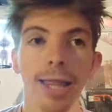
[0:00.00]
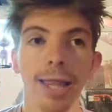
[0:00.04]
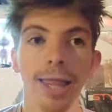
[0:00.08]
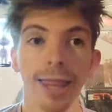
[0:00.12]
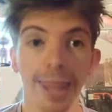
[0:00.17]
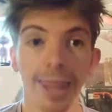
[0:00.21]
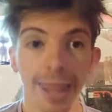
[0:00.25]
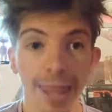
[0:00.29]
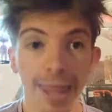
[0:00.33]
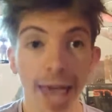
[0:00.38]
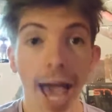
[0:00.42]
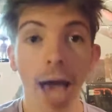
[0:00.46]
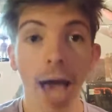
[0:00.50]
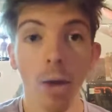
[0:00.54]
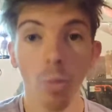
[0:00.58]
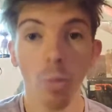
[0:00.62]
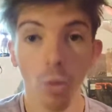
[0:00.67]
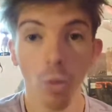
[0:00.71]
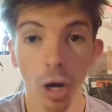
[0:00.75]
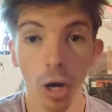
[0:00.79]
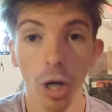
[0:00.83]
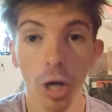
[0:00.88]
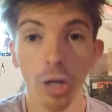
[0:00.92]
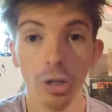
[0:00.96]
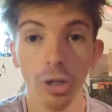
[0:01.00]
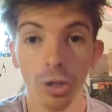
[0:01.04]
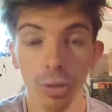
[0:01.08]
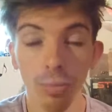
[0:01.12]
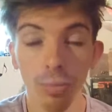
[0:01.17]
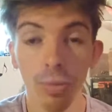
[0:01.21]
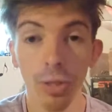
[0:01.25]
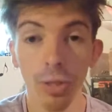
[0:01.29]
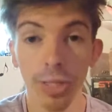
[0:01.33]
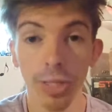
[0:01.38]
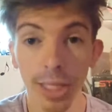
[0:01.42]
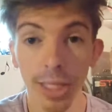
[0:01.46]
that
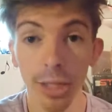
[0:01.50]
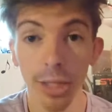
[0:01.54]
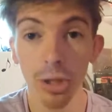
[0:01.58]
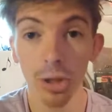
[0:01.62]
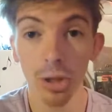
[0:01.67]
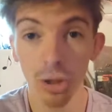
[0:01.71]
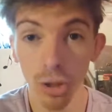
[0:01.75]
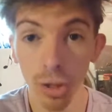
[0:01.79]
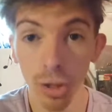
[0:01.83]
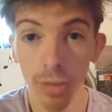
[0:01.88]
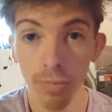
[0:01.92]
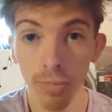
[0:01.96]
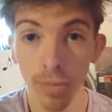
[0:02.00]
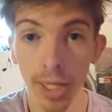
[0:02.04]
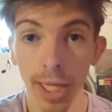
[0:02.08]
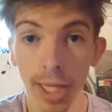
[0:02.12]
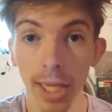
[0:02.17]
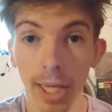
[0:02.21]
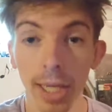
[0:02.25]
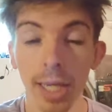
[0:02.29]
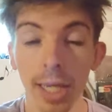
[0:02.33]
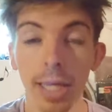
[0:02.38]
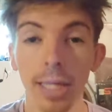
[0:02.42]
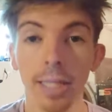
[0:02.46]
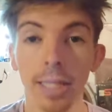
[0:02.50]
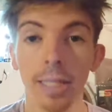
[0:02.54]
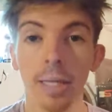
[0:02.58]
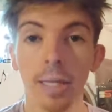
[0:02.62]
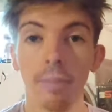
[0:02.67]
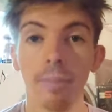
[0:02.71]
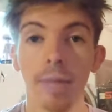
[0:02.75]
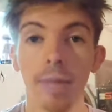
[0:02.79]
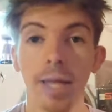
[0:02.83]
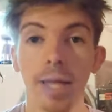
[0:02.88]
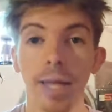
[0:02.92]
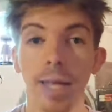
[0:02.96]
100% should be
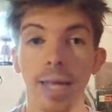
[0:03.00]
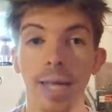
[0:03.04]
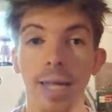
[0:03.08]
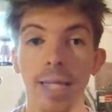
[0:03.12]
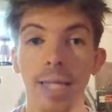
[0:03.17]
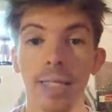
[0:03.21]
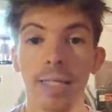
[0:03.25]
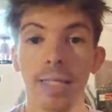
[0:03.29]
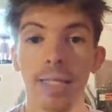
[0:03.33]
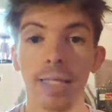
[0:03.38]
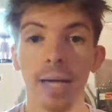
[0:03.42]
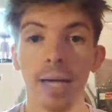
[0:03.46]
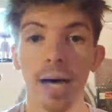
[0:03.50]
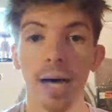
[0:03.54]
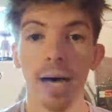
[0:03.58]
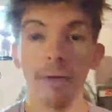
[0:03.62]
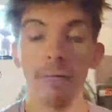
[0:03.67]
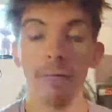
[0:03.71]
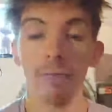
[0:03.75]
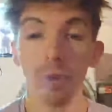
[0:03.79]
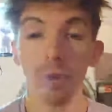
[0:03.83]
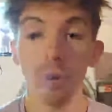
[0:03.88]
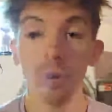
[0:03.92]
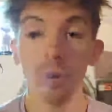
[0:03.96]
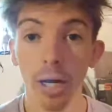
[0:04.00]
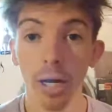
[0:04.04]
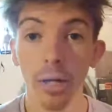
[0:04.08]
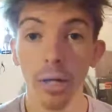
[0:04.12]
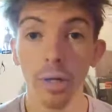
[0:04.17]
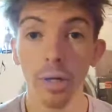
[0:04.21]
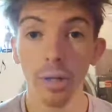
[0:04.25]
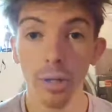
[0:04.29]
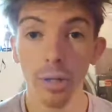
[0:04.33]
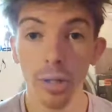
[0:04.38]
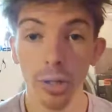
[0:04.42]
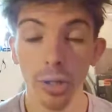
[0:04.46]
something that is uh, viewed and
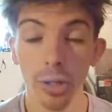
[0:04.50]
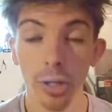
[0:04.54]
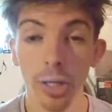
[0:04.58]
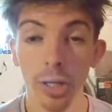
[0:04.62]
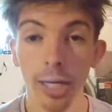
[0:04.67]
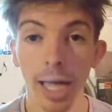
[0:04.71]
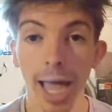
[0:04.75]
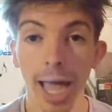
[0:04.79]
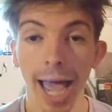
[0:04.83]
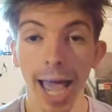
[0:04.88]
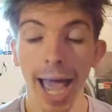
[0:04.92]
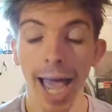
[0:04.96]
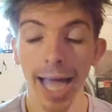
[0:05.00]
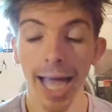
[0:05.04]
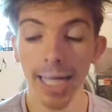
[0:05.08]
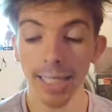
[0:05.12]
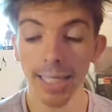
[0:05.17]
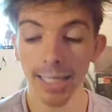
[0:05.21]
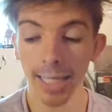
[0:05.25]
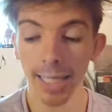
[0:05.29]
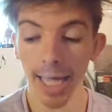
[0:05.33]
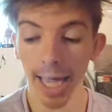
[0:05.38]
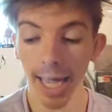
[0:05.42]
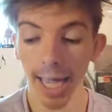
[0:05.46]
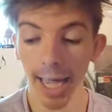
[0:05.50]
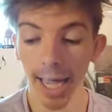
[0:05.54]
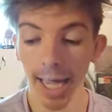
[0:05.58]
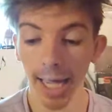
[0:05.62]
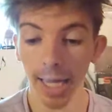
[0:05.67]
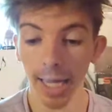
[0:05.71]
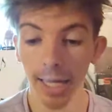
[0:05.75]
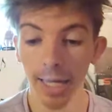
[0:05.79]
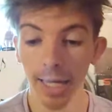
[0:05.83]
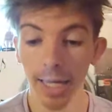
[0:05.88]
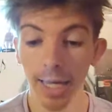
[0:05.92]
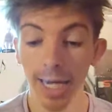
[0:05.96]
understood as a
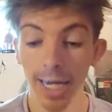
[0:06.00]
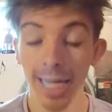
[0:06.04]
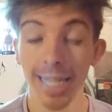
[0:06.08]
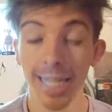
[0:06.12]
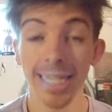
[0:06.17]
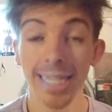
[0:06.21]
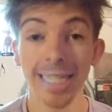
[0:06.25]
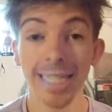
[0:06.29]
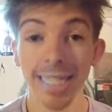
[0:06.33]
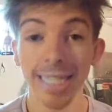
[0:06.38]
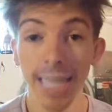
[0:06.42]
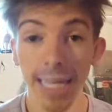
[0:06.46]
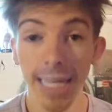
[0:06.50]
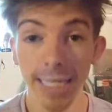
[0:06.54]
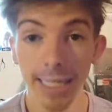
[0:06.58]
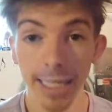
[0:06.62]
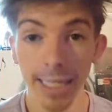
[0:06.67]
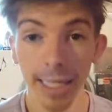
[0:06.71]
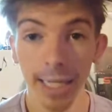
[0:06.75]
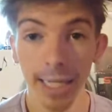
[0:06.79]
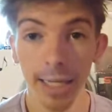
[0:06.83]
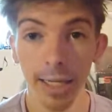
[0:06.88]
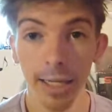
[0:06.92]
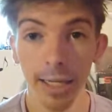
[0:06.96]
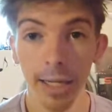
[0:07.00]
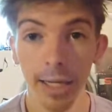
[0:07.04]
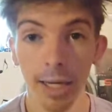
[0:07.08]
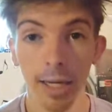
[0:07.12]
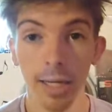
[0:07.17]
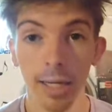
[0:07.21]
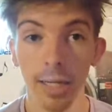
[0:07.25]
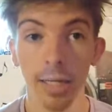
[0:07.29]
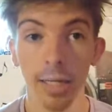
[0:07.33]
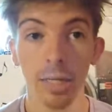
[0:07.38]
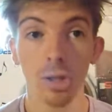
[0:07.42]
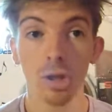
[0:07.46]
a necessity.
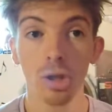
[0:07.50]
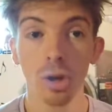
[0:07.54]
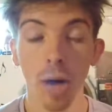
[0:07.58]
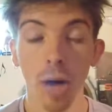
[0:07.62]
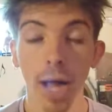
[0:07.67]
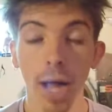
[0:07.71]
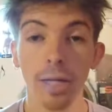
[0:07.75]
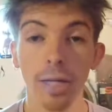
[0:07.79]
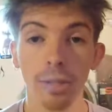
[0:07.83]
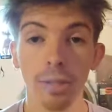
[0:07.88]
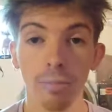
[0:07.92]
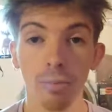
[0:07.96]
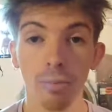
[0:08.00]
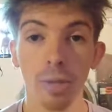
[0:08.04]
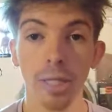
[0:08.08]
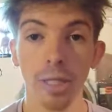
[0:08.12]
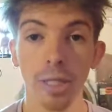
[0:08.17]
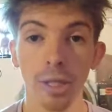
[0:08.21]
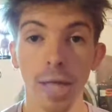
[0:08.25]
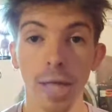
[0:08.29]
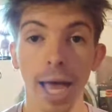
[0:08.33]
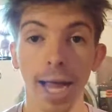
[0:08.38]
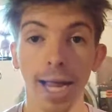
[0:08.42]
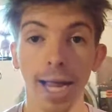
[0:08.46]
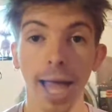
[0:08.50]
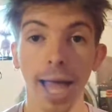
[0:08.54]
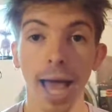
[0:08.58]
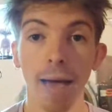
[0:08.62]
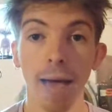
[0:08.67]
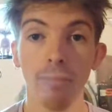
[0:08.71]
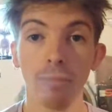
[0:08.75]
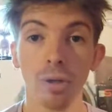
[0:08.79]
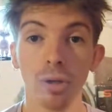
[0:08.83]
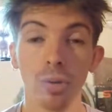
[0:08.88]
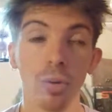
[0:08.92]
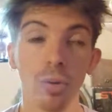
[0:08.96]
Uh, trying to bridge that gap
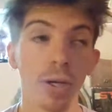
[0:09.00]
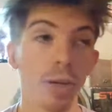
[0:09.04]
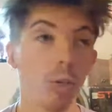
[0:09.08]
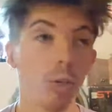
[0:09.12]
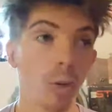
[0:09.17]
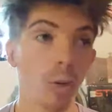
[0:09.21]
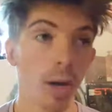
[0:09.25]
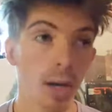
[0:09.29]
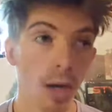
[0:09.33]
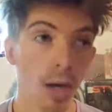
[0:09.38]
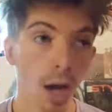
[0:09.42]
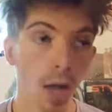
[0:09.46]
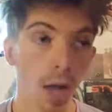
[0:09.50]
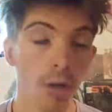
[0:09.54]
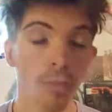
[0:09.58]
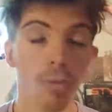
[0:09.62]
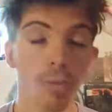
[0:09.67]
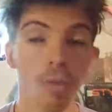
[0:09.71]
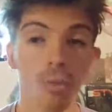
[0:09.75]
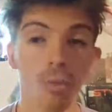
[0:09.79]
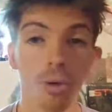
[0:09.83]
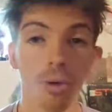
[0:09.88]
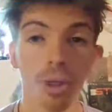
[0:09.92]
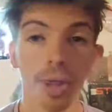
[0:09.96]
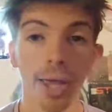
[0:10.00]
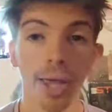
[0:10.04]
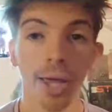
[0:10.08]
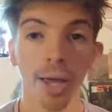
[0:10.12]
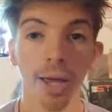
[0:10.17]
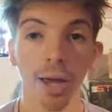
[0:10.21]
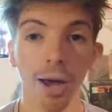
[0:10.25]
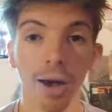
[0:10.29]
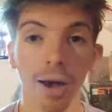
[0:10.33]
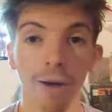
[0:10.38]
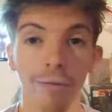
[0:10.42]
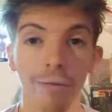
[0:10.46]
between what other people think
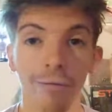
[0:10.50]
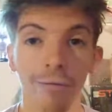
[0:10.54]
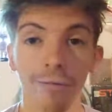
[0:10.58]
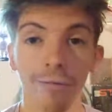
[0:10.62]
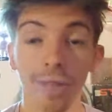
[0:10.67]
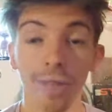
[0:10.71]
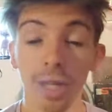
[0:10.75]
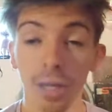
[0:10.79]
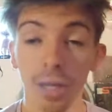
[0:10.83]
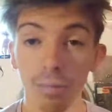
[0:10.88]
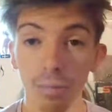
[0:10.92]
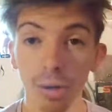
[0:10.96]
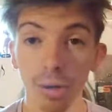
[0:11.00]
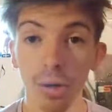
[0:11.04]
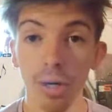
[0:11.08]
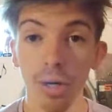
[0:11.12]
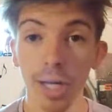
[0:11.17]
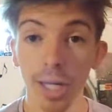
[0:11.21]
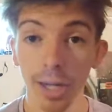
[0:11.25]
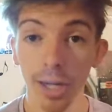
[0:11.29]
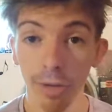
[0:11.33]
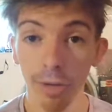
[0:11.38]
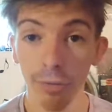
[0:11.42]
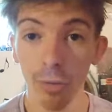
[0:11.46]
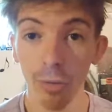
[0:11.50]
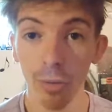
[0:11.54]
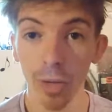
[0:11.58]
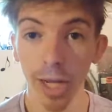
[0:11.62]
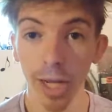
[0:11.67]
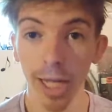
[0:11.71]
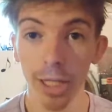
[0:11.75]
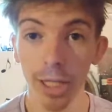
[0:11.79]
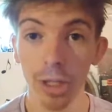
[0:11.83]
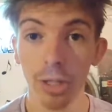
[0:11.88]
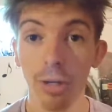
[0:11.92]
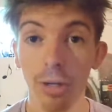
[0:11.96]
of the community and of your
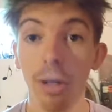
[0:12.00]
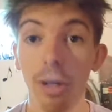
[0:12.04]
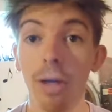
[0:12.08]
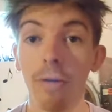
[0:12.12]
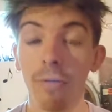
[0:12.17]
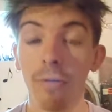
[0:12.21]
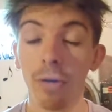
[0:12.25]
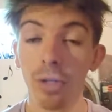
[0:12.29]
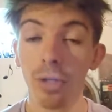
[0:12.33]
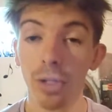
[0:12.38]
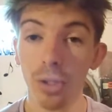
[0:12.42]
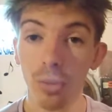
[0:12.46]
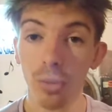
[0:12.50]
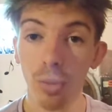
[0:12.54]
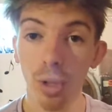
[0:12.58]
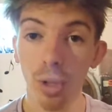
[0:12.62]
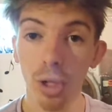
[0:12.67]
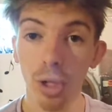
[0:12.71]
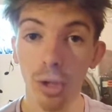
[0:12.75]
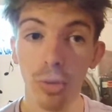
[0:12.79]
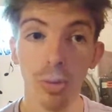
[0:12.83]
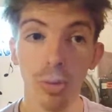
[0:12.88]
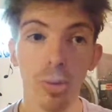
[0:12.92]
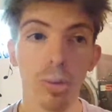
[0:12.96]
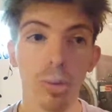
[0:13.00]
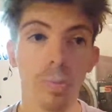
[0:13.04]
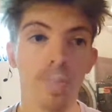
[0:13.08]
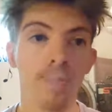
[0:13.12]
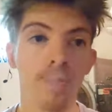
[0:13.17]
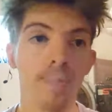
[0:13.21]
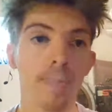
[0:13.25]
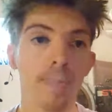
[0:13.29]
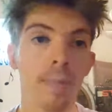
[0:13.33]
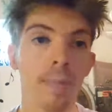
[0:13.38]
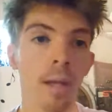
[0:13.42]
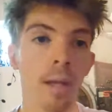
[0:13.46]
nation versus what you
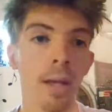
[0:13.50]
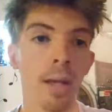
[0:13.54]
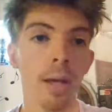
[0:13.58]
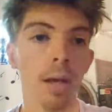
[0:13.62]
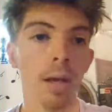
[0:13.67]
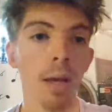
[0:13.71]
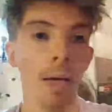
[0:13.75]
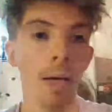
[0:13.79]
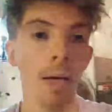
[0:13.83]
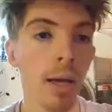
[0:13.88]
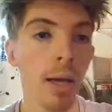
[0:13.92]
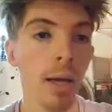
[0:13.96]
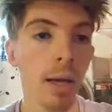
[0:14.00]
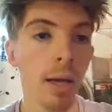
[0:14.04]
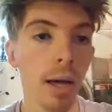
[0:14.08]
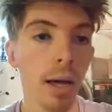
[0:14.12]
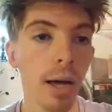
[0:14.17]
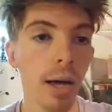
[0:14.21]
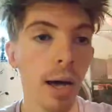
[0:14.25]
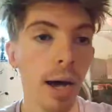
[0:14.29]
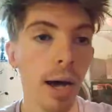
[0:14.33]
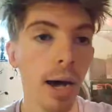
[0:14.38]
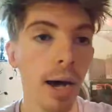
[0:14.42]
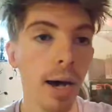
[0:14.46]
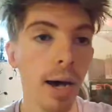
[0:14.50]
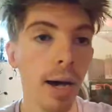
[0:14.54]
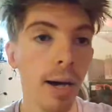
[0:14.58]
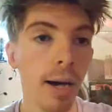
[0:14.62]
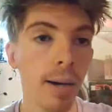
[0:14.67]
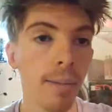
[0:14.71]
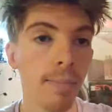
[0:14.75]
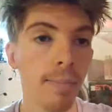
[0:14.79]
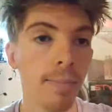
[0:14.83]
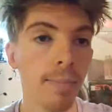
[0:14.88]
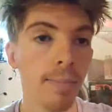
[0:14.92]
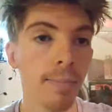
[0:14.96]
do.
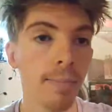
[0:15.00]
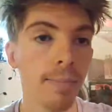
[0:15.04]
Um,